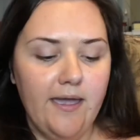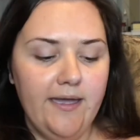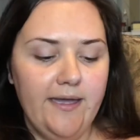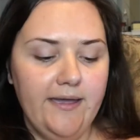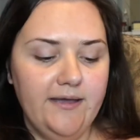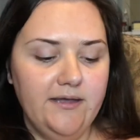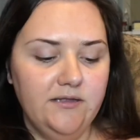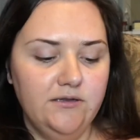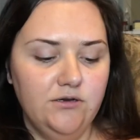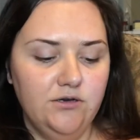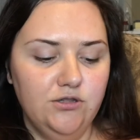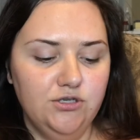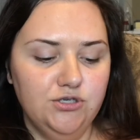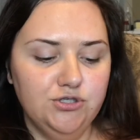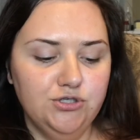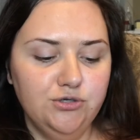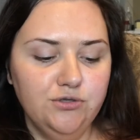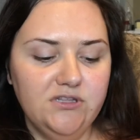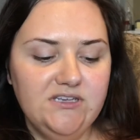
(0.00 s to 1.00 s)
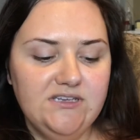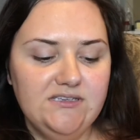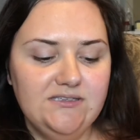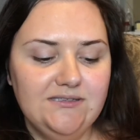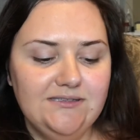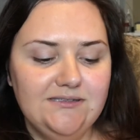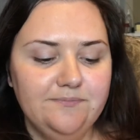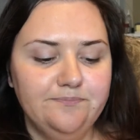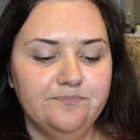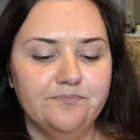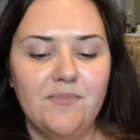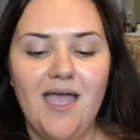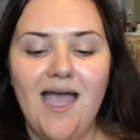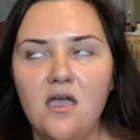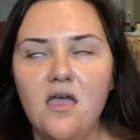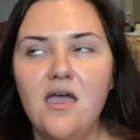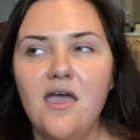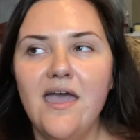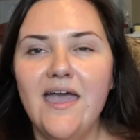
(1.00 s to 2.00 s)
And the truth is,
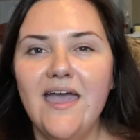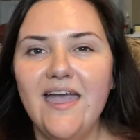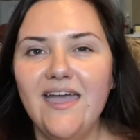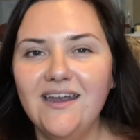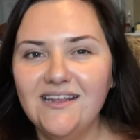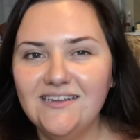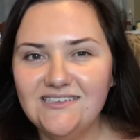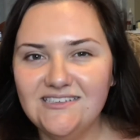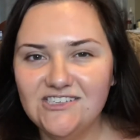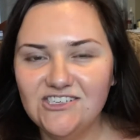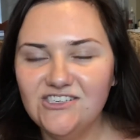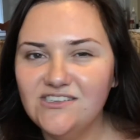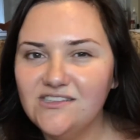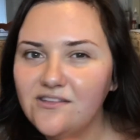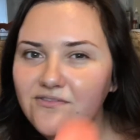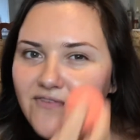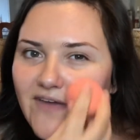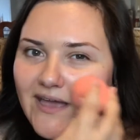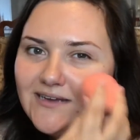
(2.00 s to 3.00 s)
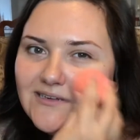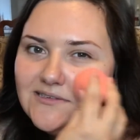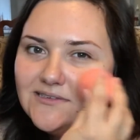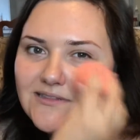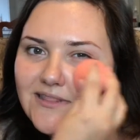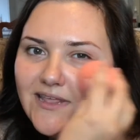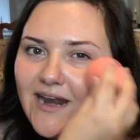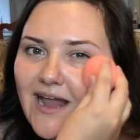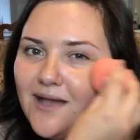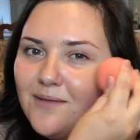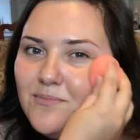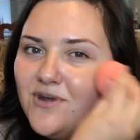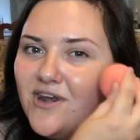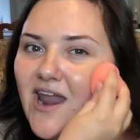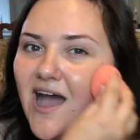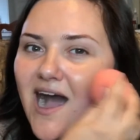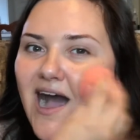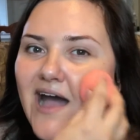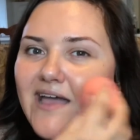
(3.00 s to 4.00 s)
in addition to the fact that I'm
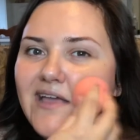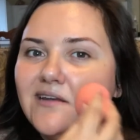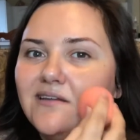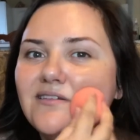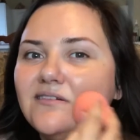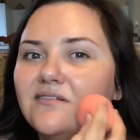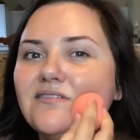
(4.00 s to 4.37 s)
not